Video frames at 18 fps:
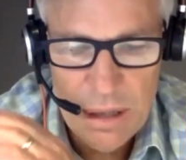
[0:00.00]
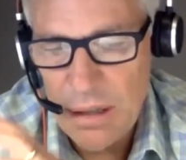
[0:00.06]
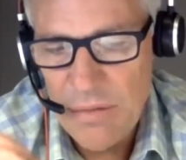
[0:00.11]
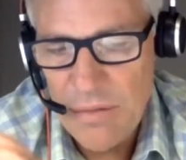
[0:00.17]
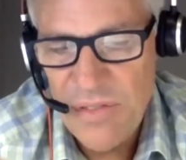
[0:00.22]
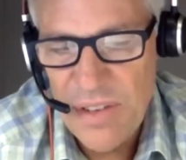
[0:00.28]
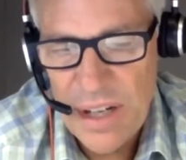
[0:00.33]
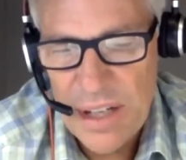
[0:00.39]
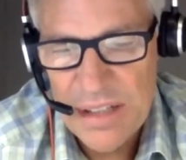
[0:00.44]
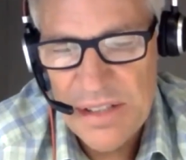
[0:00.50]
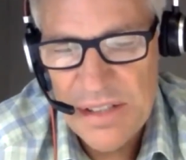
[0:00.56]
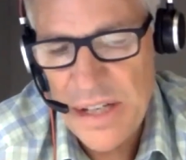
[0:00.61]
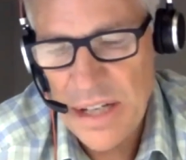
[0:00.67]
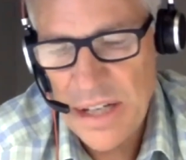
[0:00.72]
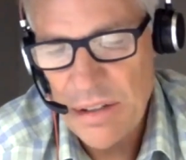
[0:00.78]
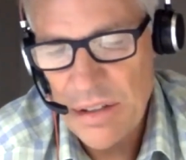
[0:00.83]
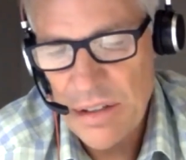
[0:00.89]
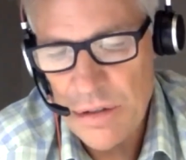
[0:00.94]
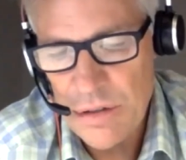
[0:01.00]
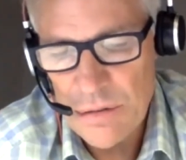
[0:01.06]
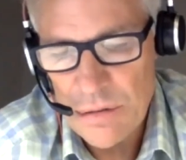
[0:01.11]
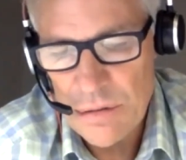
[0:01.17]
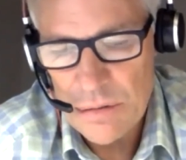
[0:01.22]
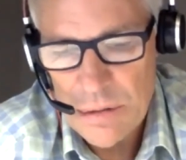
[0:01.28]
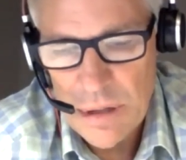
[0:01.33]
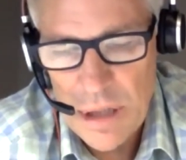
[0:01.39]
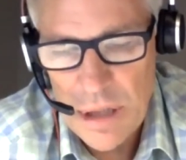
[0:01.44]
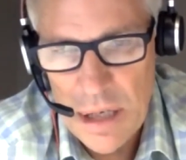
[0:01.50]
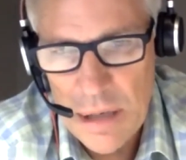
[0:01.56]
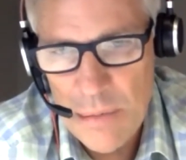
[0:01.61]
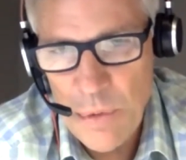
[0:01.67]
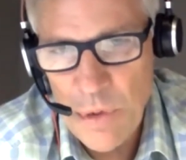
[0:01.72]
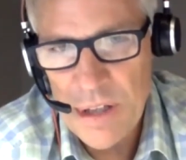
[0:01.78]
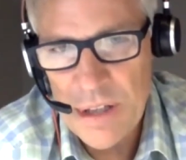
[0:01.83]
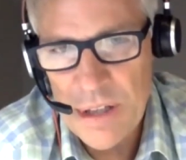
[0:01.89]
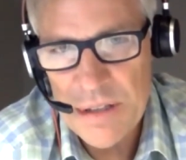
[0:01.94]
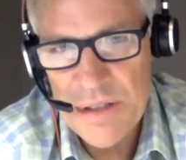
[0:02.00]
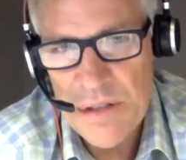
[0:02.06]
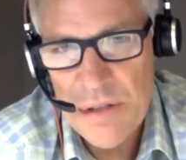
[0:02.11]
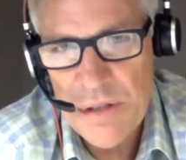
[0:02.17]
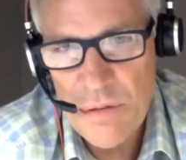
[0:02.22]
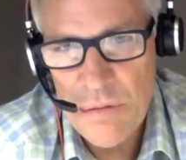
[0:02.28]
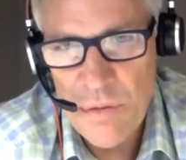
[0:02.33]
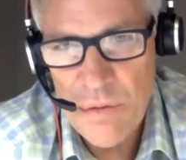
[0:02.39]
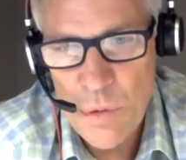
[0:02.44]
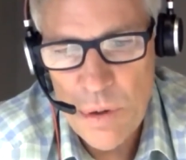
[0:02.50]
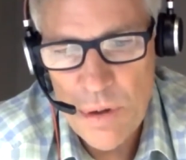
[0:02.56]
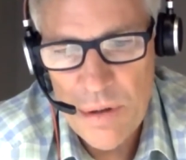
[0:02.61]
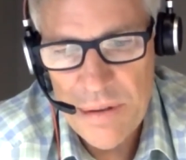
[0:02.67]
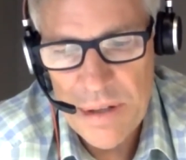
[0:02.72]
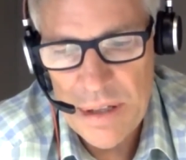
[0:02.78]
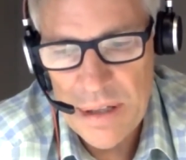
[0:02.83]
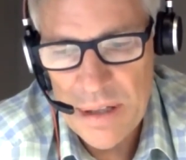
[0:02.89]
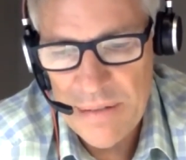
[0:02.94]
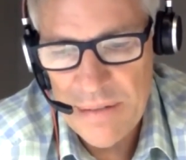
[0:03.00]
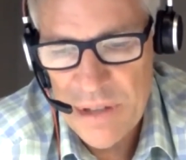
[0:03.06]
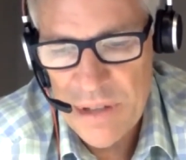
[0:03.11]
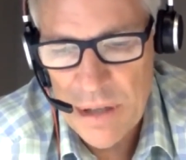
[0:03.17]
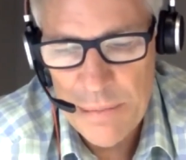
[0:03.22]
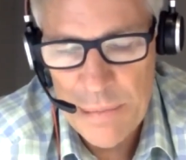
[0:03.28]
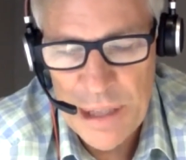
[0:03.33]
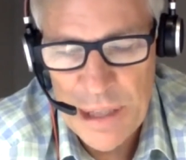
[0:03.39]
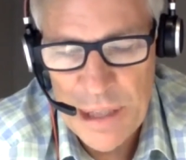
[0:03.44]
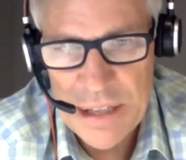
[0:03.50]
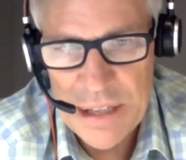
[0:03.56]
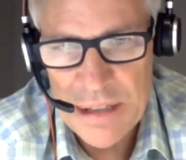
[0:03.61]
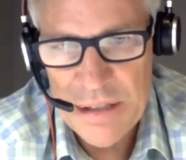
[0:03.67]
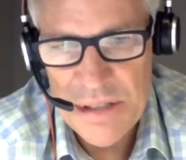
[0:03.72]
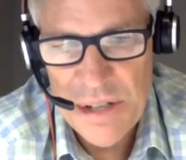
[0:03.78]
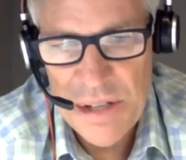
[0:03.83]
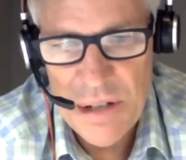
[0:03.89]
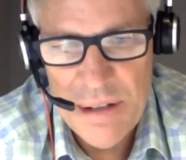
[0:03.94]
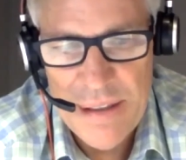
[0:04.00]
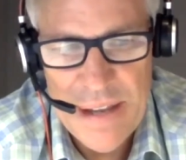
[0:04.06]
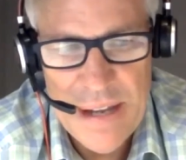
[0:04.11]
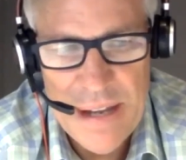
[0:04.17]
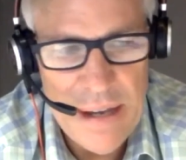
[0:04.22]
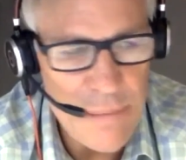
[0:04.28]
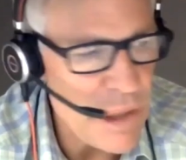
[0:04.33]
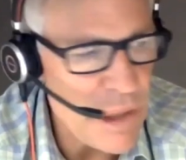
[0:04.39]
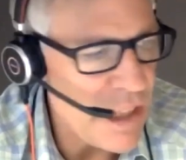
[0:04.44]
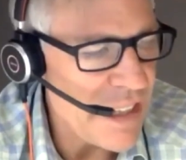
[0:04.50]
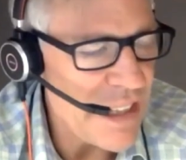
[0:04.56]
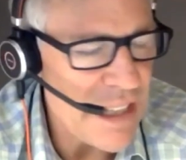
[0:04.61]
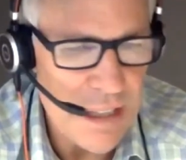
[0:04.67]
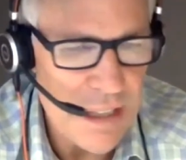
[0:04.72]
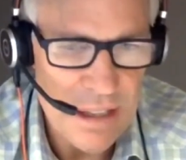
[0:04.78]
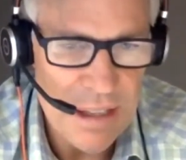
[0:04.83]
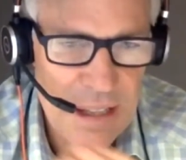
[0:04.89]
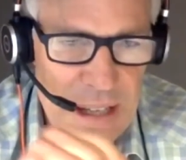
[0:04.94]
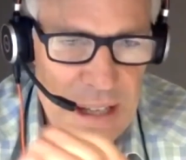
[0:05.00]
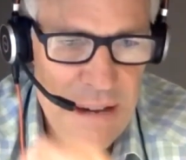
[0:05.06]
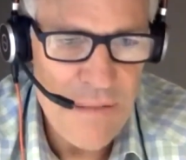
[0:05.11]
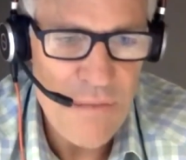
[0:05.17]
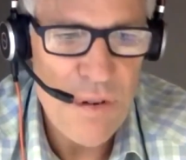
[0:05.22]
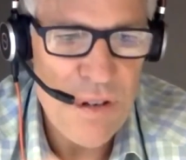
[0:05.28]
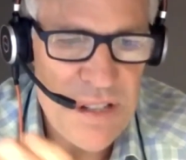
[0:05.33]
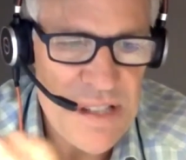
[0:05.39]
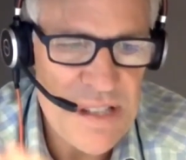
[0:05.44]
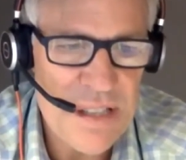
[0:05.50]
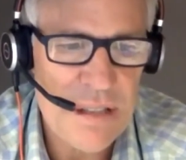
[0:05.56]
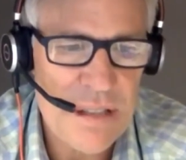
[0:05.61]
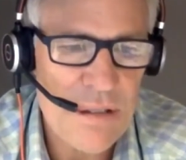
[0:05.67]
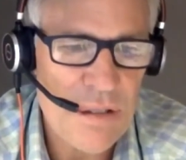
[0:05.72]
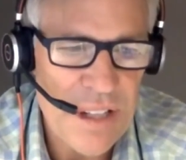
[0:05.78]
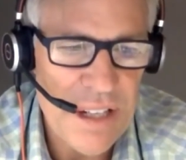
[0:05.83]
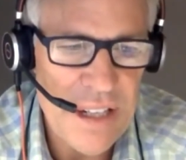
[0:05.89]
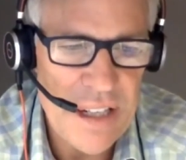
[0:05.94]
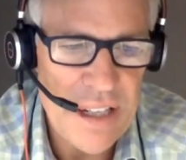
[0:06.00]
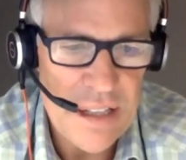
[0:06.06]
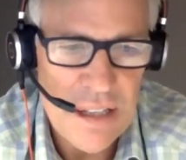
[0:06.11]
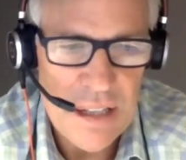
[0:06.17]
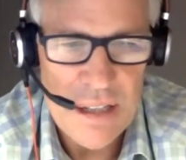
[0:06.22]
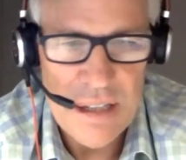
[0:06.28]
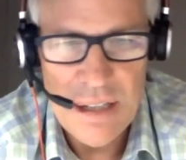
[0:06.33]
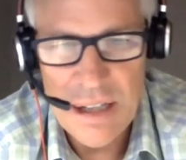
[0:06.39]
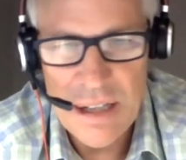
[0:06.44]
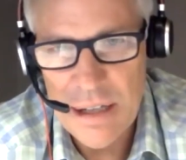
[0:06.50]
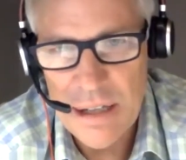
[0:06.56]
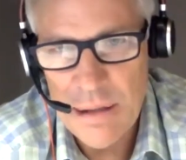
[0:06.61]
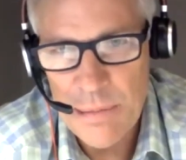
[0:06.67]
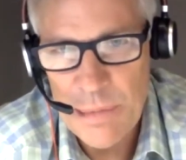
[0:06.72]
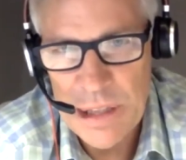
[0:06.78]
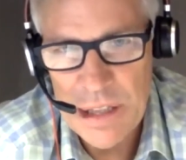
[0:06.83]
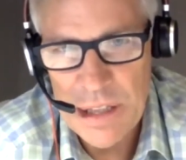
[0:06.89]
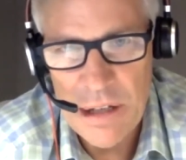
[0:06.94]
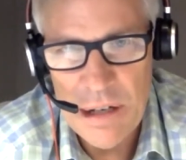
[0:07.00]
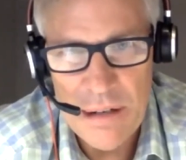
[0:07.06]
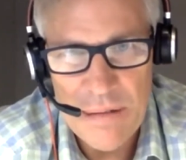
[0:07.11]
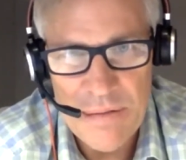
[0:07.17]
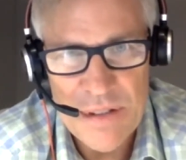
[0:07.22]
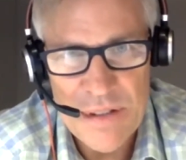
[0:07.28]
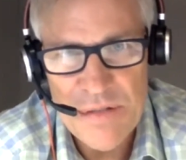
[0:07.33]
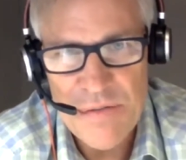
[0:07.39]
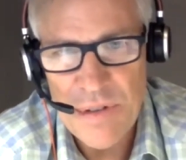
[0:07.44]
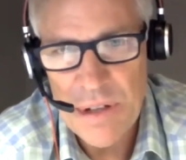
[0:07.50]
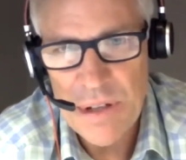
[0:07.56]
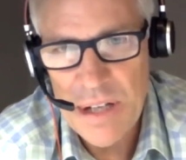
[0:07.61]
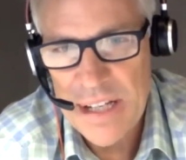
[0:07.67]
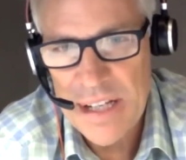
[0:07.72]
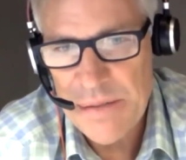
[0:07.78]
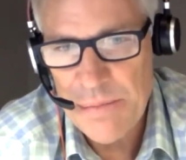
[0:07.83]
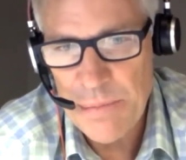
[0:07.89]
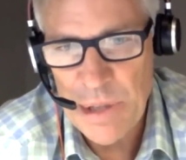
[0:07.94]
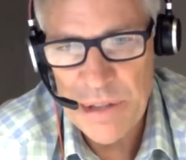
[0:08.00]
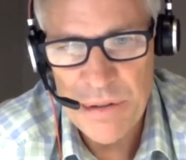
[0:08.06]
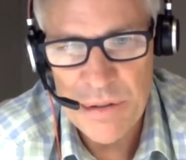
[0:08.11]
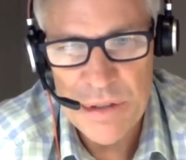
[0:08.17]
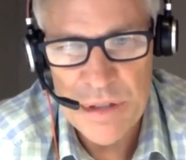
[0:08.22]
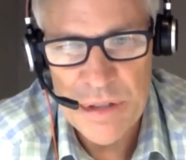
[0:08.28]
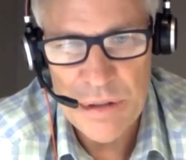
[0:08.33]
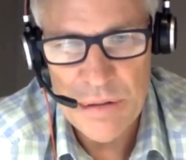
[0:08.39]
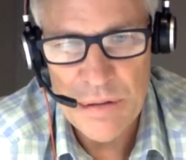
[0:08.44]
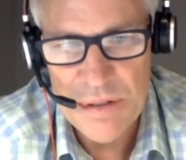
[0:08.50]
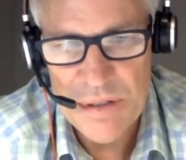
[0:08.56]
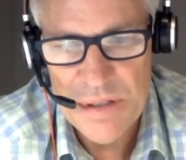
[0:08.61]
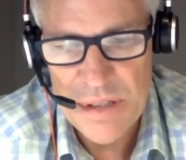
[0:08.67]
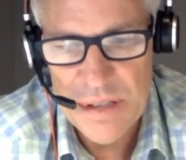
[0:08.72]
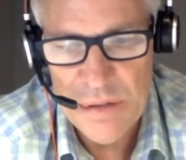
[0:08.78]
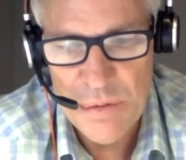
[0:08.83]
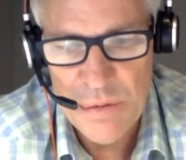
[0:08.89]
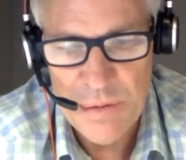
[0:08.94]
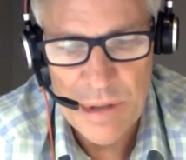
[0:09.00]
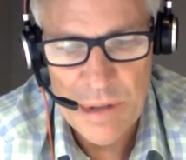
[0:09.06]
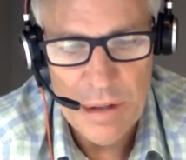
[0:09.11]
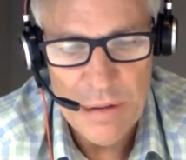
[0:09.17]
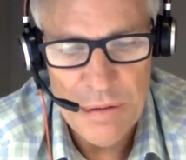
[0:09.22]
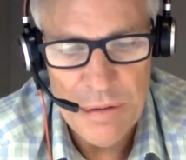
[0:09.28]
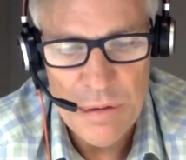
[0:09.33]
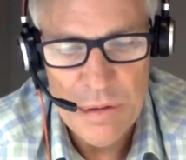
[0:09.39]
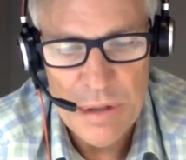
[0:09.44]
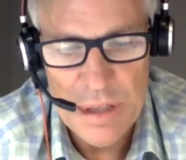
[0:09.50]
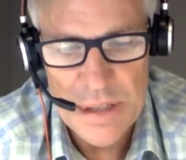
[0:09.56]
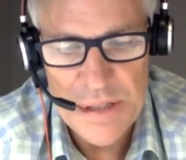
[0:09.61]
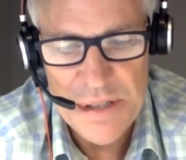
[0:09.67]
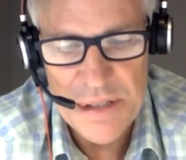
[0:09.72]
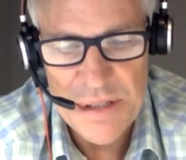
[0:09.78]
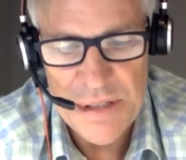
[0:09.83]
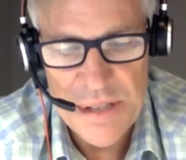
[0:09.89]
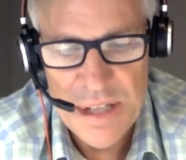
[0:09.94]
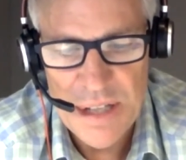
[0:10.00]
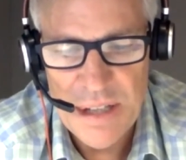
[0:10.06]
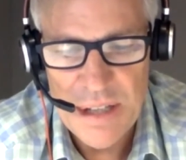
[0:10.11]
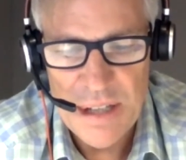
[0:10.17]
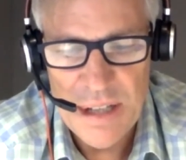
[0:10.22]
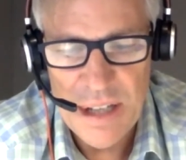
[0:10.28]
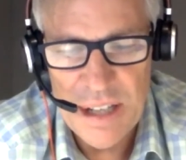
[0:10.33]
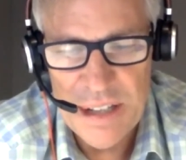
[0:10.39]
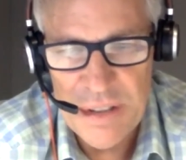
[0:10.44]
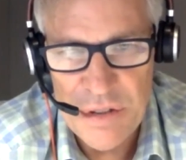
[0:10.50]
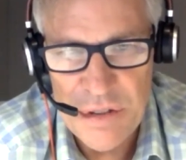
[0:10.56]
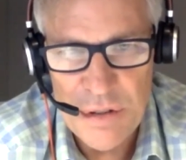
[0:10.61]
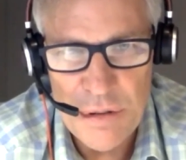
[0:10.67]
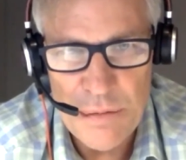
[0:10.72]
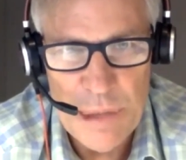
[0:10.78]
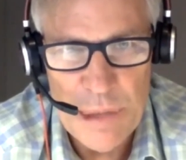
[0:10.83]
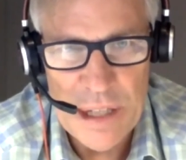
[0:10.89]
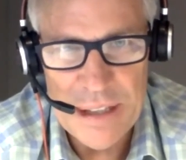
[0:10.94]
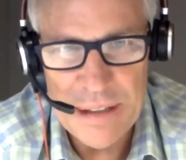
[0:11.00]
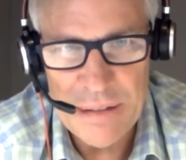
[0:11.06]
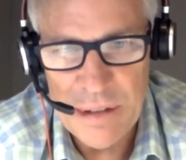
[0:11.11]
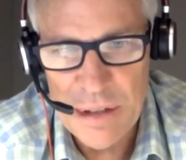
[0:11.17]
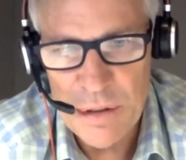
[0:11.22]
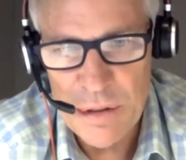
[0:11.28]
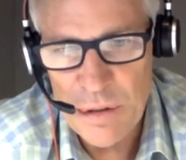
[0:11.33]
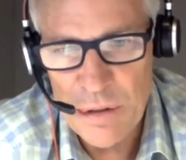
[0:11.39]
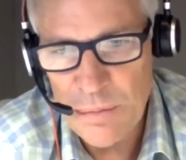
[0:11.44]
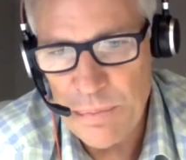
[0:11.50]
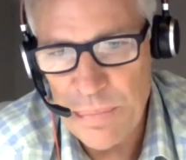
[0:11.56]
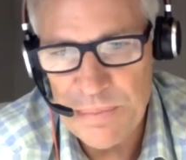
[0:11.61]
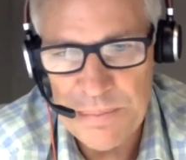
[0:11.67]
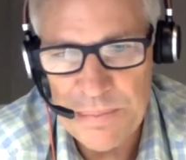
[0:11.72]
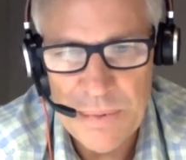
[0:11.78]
affects how you operate and so forth. And I've taught my kids all of that. But I get every single day I come in the office for the last month or two since we've gone through this, is I do my little